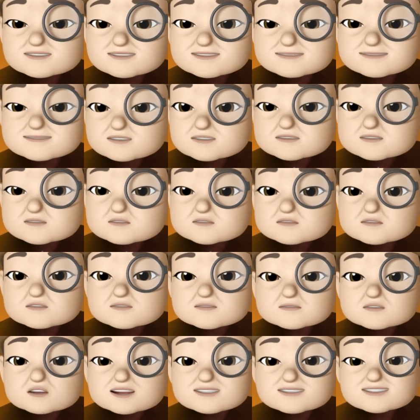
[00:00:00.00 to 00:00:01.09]

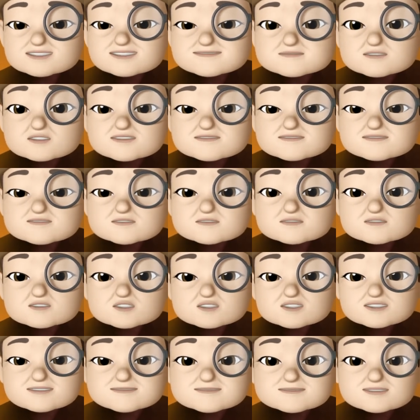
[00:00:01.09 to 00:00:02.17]
worldwide smartphone
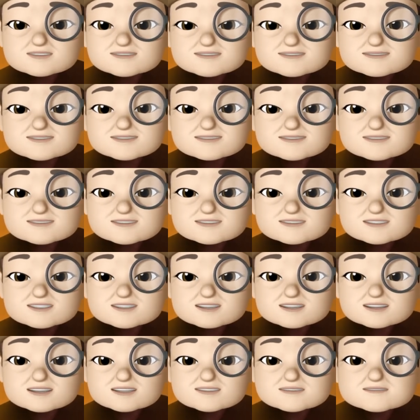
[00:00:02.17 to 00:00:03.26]
shipments
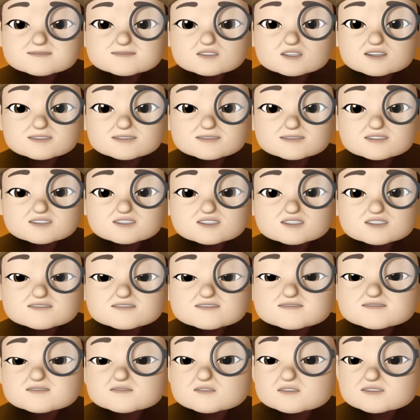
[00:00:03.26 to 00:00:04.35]
market share
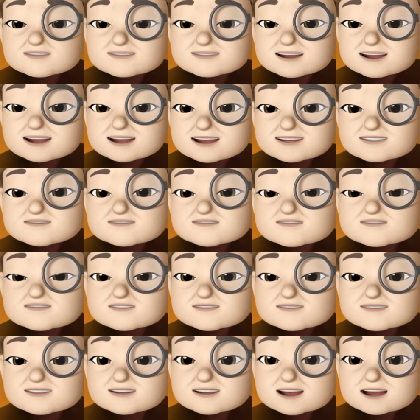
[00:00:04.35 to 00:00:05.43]
forecast,
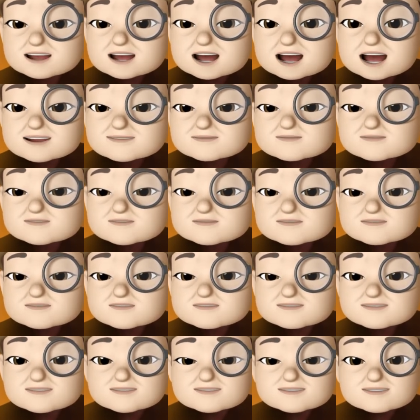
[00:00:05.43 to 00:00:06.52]
Apple
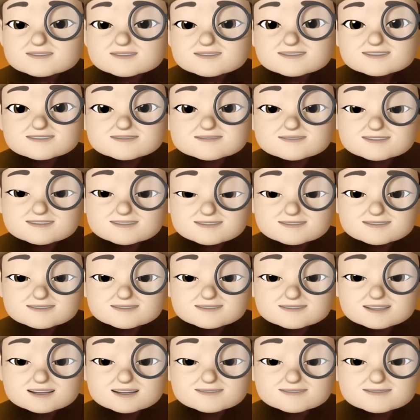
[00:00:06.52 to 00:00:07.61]
is listed
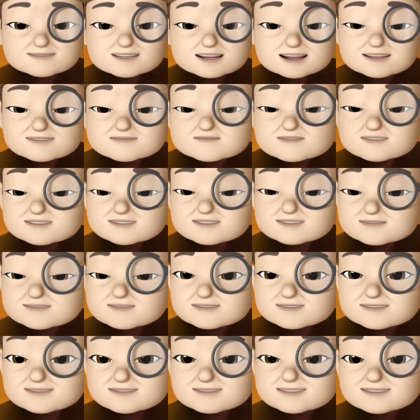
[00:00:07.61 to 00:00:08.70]
as having
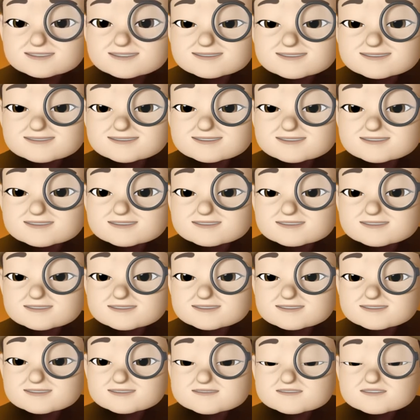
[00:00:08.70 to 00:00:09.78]
less than
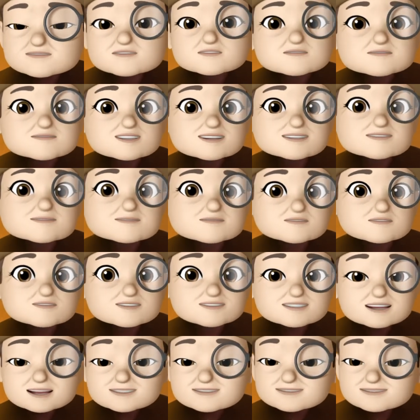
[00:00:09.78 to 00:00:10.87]

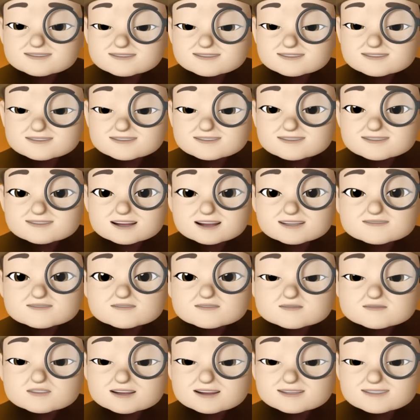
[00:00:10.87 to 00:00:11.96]
15%, and the
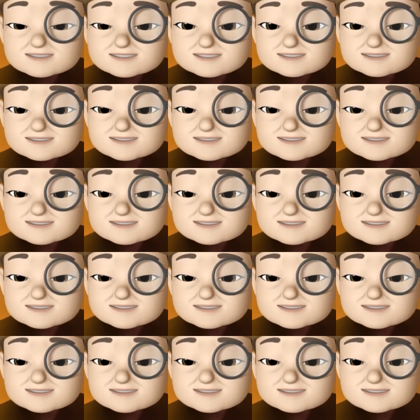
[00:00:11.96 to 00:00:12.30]
rest